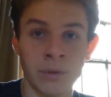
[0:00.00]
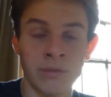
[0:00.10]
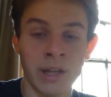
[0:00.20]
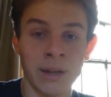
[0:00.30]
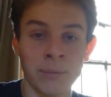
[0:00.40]

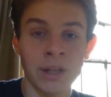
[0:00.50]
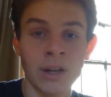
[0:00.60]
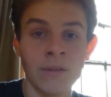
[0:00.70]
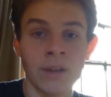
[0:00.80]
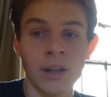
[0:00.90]
up
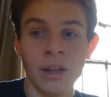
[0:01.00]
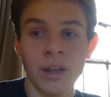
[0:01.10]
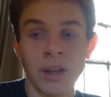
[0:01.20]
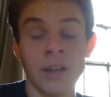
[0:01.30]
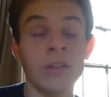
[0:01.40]
here
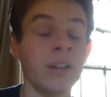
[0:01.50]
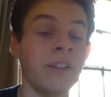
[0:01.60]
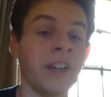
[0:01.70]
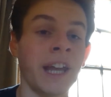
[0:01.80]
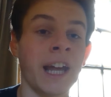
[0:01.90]
is a
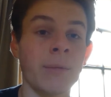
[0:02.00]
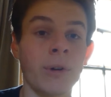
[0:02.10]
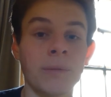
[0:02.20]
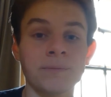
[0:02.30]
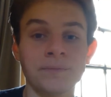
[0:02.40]
living
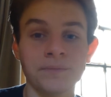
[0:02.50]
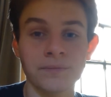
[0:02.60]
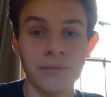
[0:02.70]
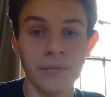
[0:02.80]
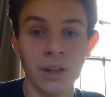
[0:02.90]
animal.
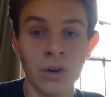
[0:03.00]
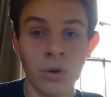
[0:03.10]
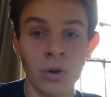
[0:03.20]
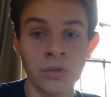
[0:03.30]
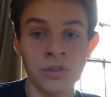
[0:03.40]

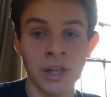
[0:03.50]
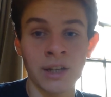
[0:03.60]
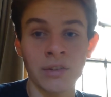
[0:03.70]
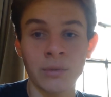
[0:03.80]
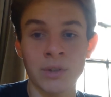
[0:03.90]
Coral
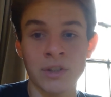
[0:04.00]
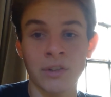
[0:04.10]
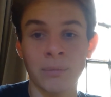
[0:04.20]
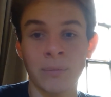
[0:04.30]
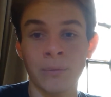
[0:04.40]
genus, which
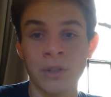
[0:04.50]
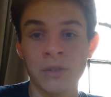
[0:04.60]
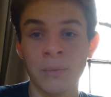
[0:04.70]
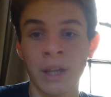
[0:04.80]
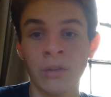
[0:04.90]

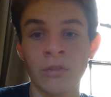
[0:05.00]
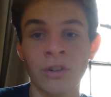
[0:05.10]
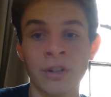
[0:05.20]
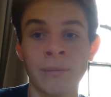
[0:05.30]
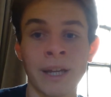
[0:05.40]
spans over
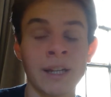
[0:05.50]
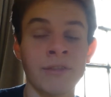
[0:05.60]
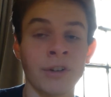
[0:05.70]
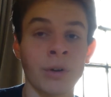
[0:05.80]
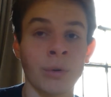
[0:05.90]
into many
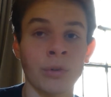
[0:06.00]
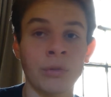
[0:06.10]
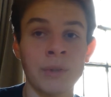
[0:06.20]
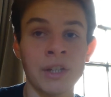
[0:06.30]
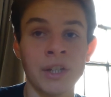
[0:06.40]
different coral
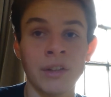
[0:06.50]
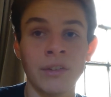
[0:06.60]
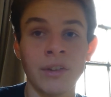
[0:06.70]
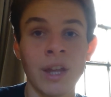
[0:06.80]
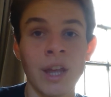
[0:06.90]

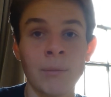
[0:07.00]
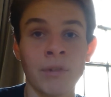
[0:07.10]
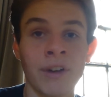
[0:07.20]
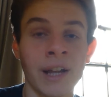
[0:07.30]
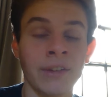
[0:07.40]
species,
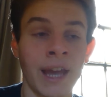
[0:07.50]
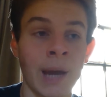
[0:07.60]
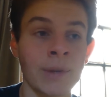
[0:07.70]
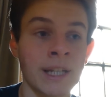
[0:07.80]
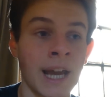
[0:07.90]
provides a
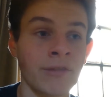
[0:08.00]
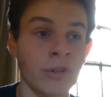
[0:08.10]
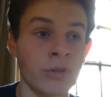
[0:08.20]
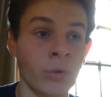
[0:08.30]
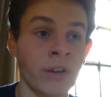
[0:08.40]
habitat
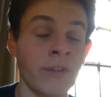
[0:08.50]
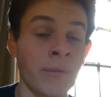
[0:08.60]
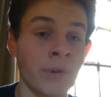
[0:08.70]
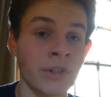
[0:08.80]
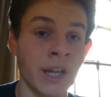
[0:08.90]
for
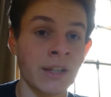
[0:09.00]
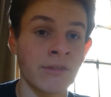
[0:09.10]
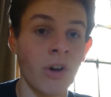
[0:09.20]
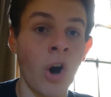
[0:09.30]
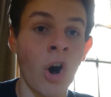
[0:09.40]
25%
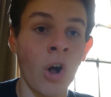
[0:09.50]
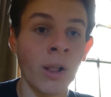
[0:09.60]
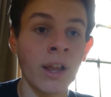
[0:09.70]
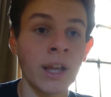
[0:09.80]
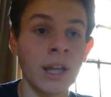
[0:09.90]
of all